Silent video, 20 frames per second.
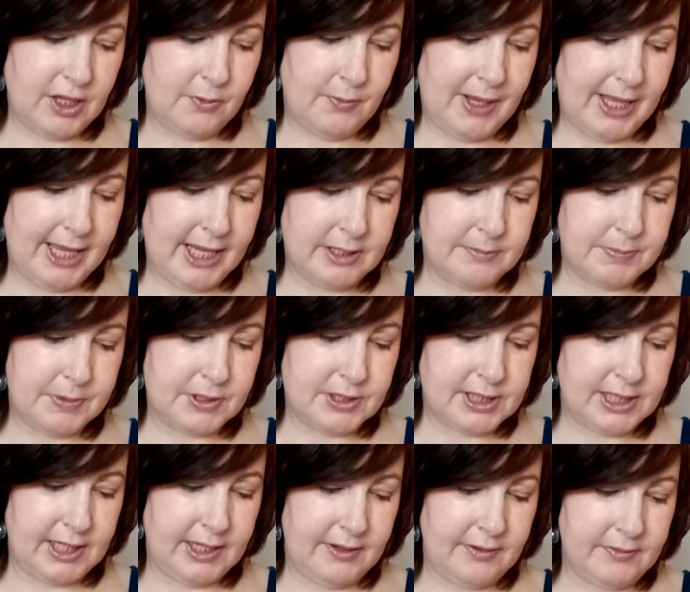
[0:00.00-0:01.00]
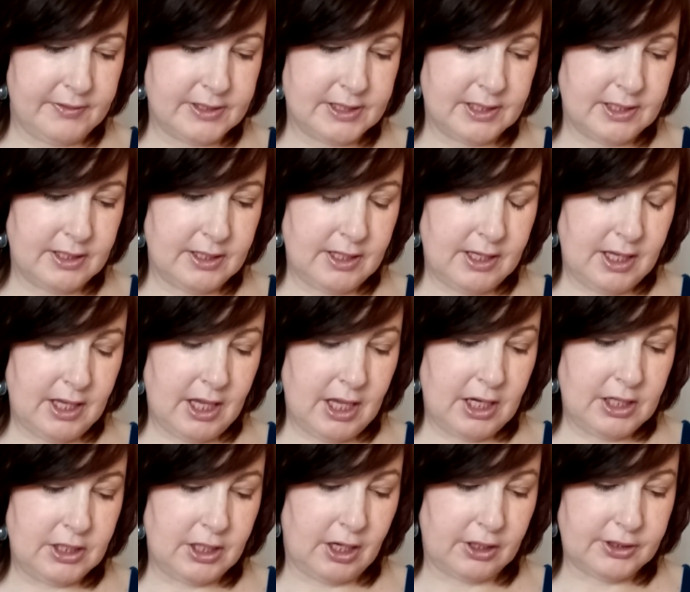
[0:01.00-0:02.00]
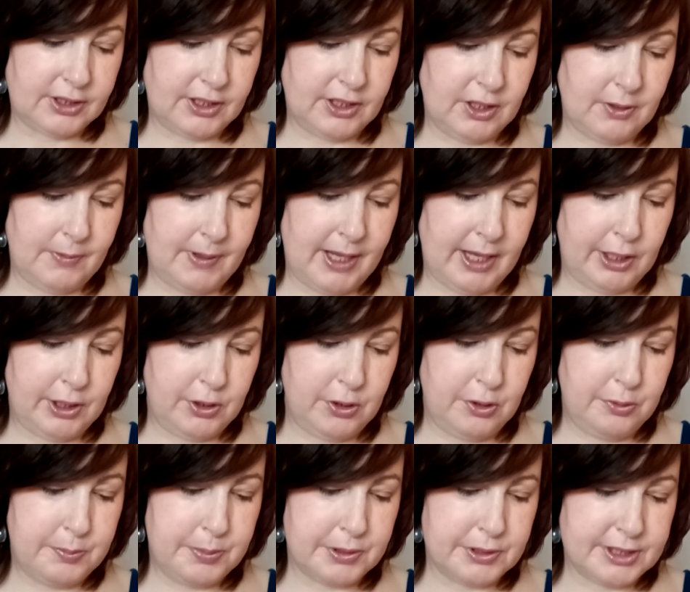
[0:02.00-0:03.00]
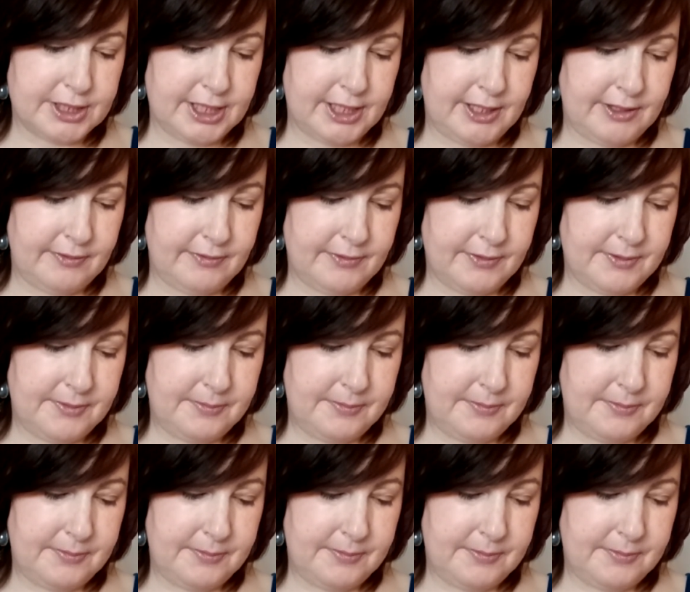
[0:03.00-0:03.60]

the way it perceives, not in the way you perceive.